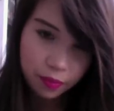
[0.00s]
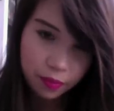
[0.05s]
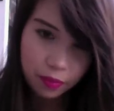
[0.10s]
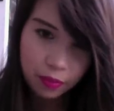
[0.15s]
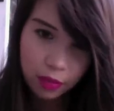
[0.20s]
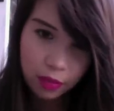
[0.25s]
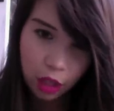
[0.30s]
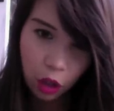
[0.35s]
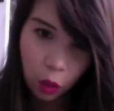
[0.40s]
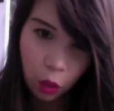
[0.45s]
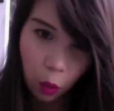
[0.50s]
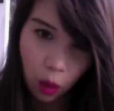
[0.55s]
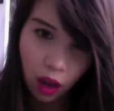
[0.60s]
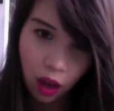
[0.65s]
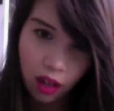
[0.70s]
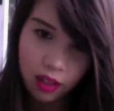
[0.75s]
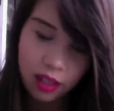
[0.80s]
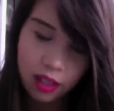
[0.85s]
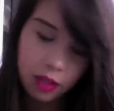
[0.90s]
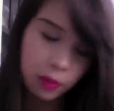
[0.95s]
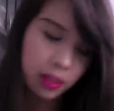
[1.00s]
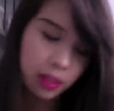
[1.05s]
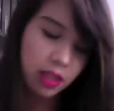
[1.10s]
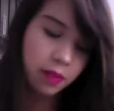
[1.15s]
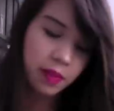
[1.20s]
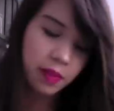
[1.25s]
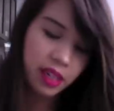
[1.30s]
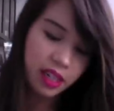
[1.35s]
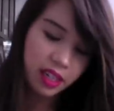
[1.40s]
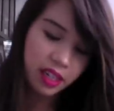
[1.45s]
quad. This was limited
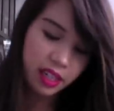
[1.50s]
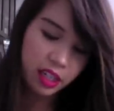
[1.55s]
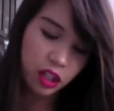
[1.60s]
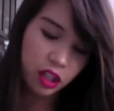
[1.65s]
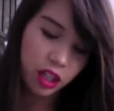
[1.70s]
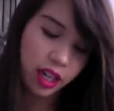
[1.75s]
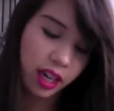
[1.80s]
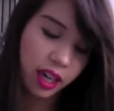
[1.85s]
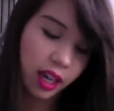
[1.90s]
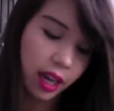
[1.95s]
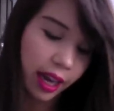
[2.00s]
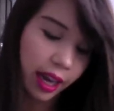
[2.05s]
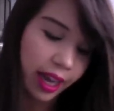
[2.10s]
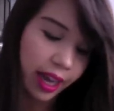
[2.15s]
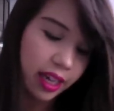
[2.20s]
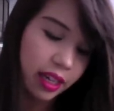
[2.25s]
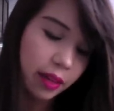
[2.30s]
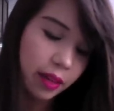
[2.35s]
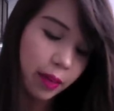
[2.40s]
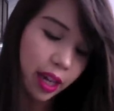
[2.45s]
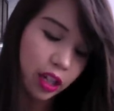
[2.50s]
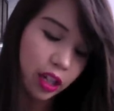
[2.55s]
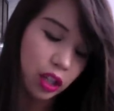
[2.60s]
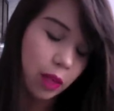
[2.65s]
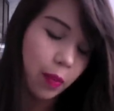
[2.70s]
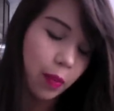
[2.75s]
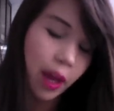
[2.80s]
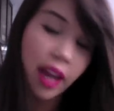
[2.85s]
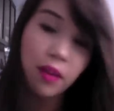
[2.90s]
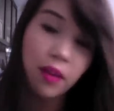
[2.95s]
edition, and I didn't actually buy it
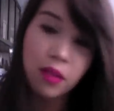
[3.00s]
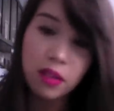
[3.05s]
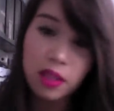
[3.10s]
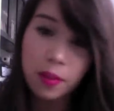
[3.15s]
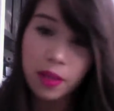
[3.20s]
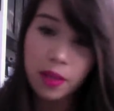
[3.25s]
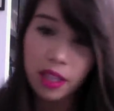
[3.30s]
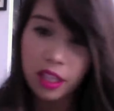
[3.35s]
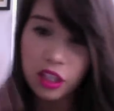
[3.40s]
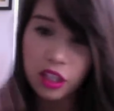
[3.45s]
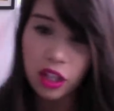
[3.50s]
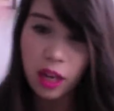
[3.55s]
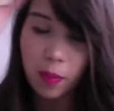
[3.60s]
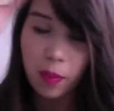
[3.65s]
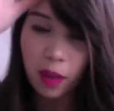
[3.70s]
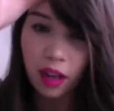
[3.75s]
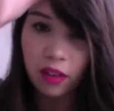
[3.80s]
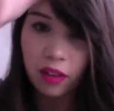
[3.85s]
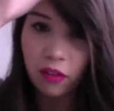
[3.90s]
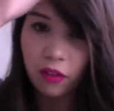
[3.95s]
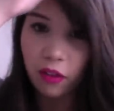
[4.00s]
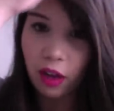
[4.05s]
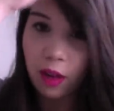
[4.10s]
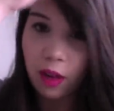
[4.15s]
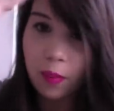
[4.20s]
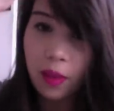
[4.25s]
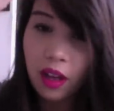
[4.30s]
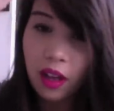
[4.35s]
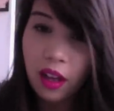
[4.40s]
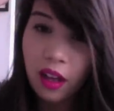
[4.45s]
when it was limited edition. I bought it from
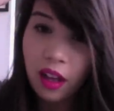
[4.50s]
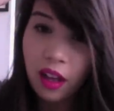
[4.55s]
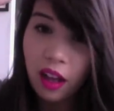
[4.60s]
All